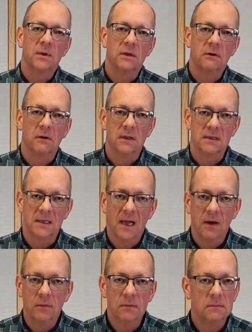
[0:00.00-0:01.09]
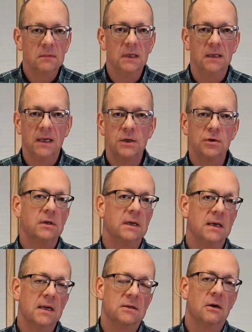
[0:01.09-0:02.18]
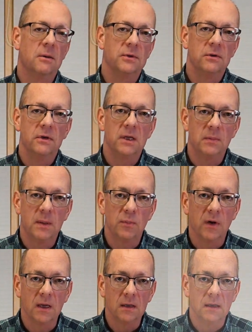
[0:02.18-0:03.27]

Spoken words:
material is out in nature, it has an opportunity to be breaking